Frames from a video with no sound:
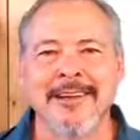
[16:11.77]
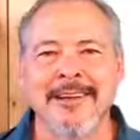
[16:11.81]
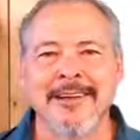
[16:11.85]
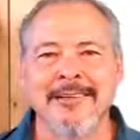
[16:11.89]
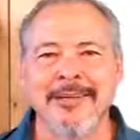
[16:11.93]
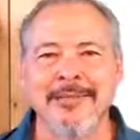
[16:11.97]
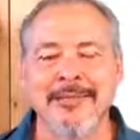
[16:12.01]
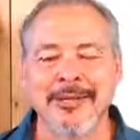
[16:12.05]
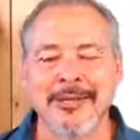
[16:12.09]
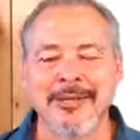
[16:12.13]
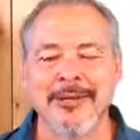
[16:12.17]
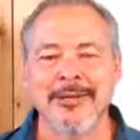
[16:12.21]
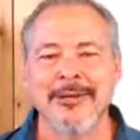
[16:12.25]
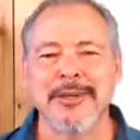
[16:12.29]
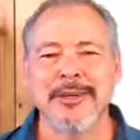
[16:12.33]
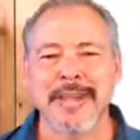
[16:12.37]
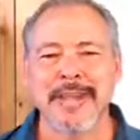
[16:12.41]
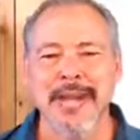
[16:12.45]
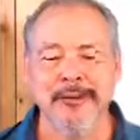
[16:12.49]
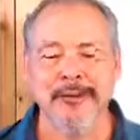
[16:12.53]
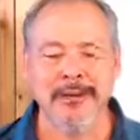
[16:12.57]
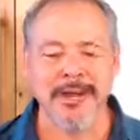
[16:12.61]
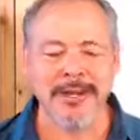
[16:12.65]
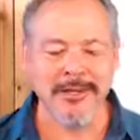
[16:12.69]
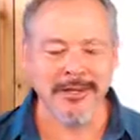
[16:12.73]
we do it,
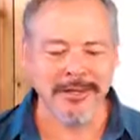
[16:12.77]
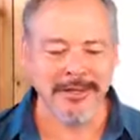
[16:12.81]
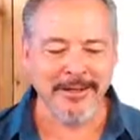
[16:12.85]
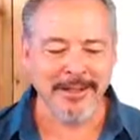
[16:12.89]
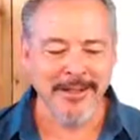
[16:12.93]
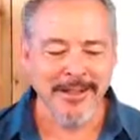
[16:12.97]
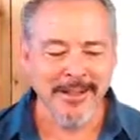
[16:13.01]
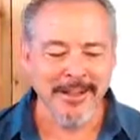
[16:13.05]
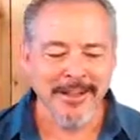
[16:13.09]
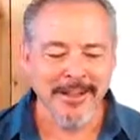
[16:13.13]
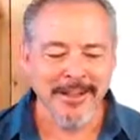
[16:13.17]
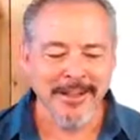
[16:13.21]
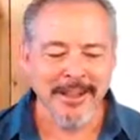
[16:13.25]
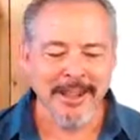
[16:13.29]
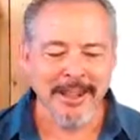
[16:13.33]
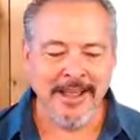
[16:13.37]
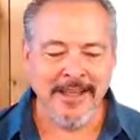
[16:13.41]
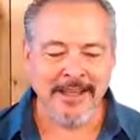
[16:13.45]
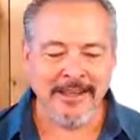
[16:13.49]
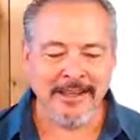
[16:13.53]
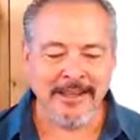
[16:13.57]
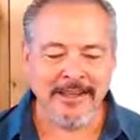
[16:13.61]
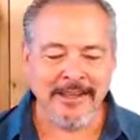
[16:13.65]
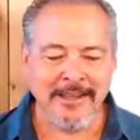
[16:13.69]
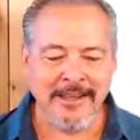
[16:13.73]
how I do it.
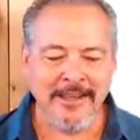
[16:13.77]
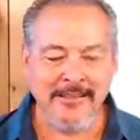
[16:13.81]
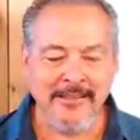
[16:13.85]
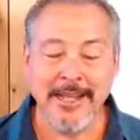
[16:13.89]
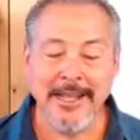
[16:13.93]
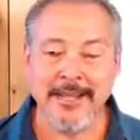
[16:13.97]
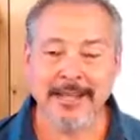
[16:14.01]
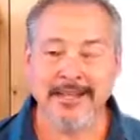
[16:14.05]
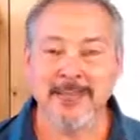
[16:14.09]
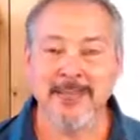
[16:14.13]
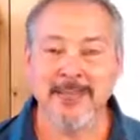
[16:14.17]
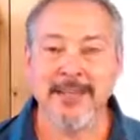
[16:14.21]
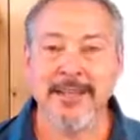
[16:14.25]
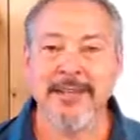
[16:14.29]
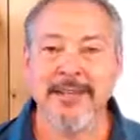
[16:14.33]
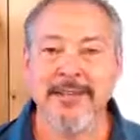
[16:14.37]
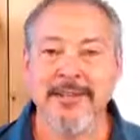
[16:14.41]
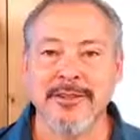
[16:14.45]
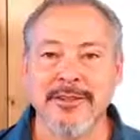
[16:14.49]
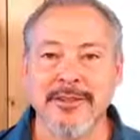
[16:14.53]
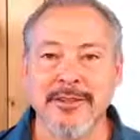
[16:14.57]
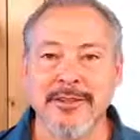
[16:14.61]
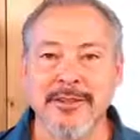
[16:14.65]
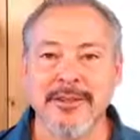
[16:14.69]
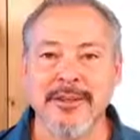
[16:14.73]
And yes,
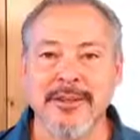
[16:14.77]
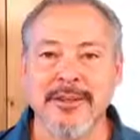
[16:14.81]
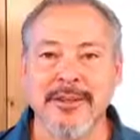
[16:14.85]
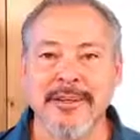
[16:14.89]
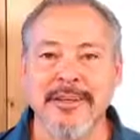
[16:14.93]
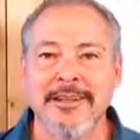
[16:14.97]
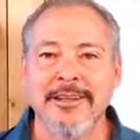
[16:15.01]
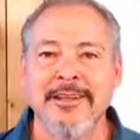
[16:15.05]
speaking to